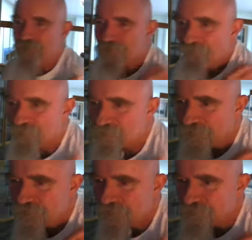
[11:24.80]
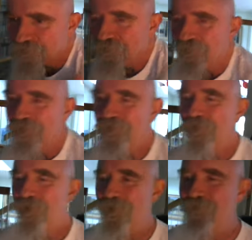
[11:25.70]
I gotta fix my T-shirt.
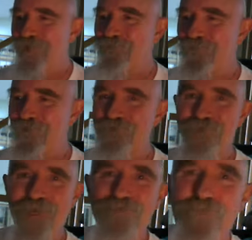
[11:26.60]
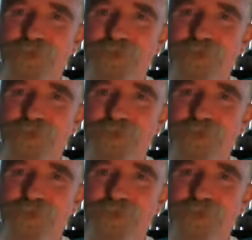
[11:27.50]
All right, folks. Thanks for